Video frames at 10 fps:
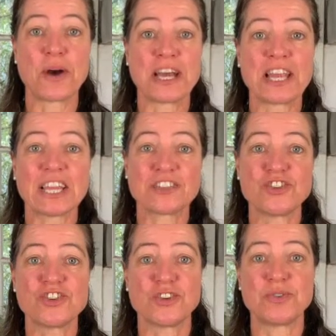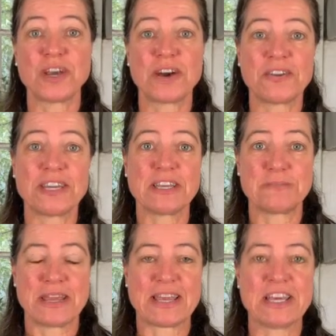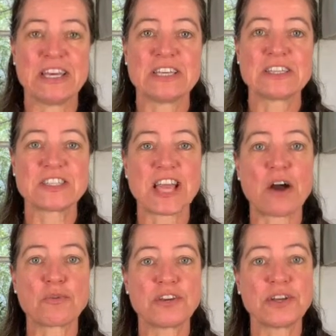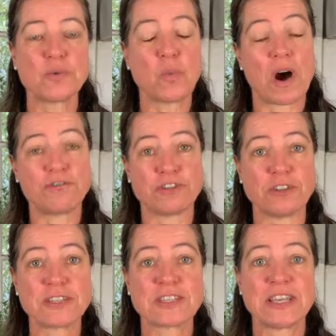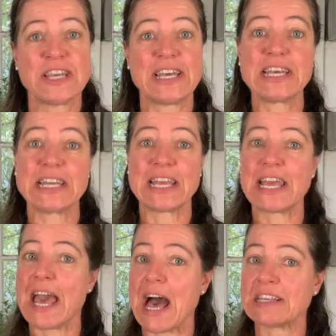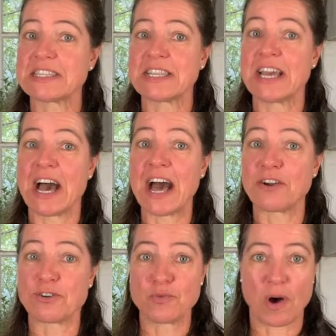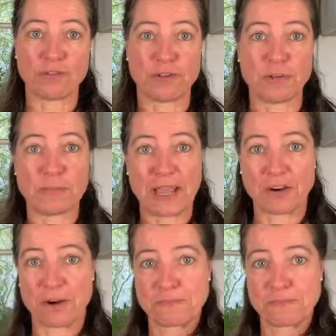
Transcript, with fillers: I'd like to show you how you can make sourdough waffles in a cast iron waffle maker.